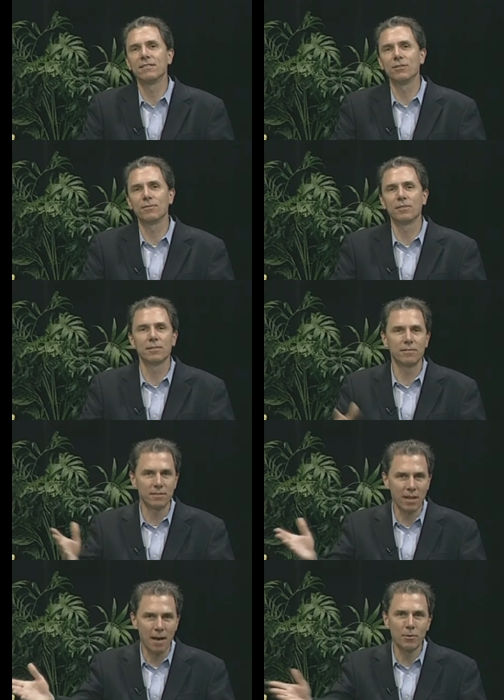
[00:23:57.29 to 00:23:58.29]
You,
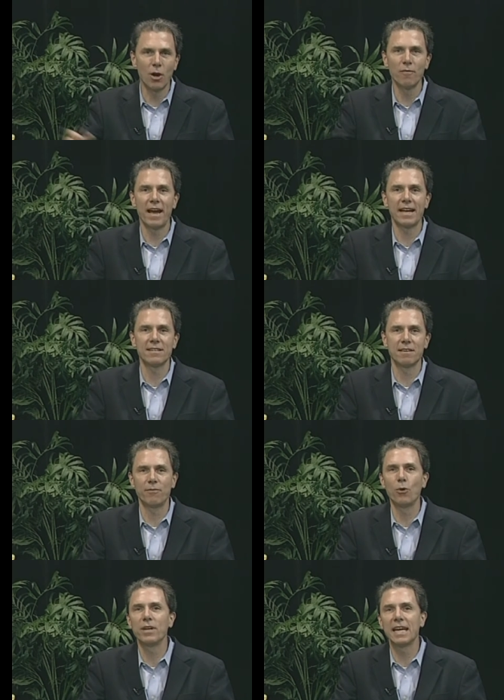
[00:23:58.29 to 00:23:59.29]
Tom Kovach has a
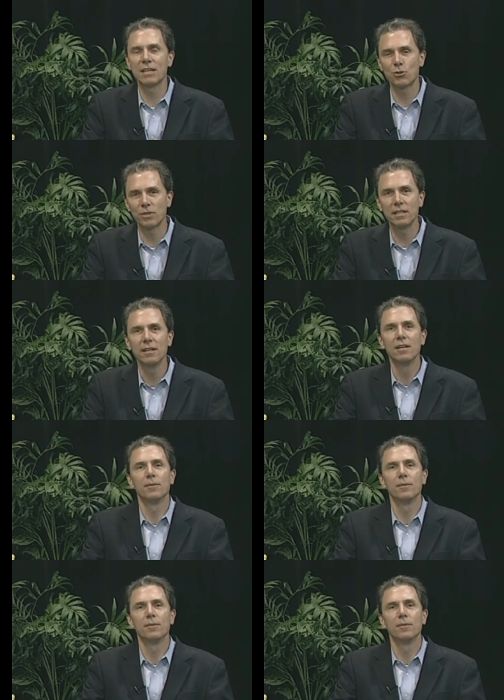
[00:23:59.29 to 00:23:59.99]
voting history,